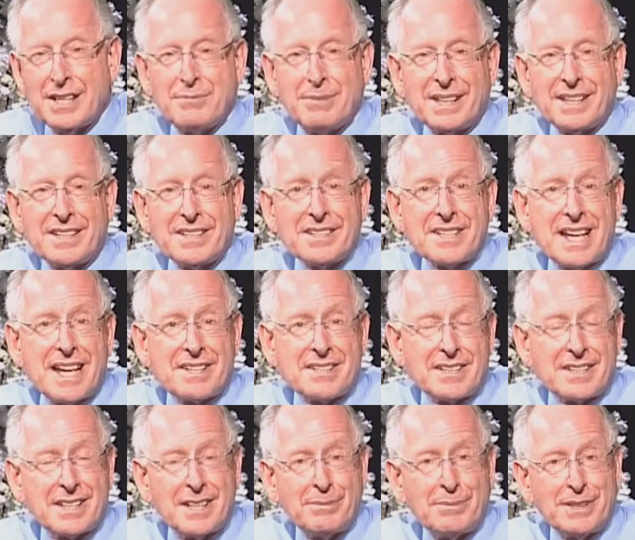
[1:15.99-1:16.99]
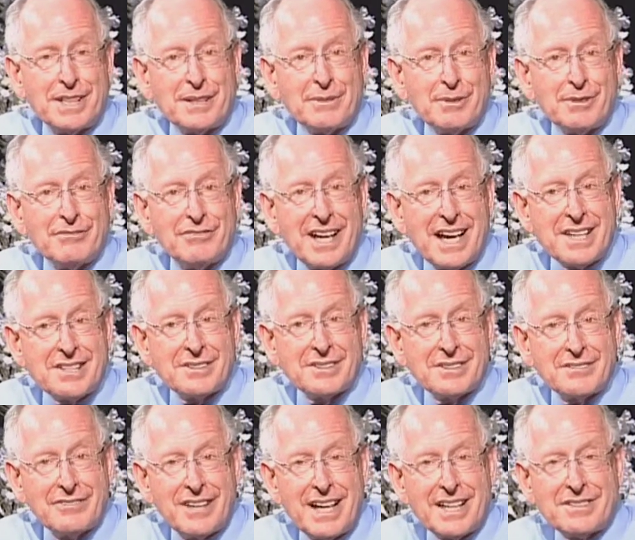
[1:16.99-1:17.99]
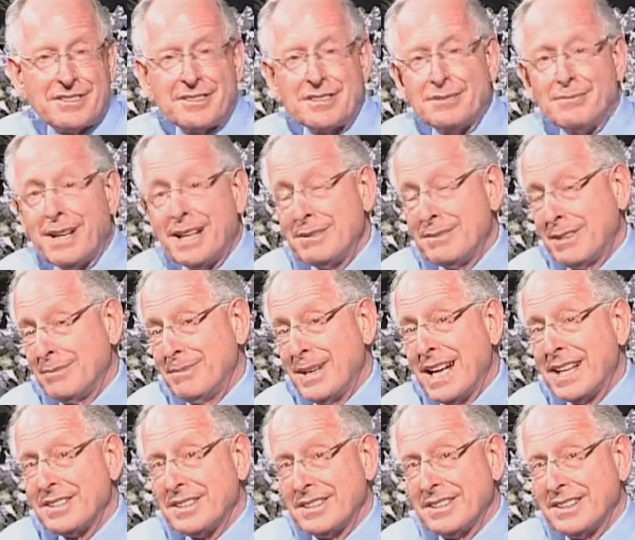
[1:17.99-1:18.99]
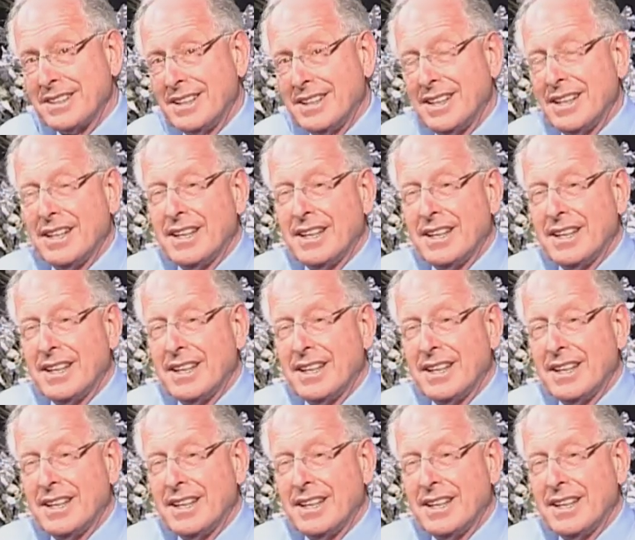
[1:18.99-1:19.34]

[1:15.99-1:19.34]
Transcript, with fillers: Because as the company grew faster and faster, you might imagine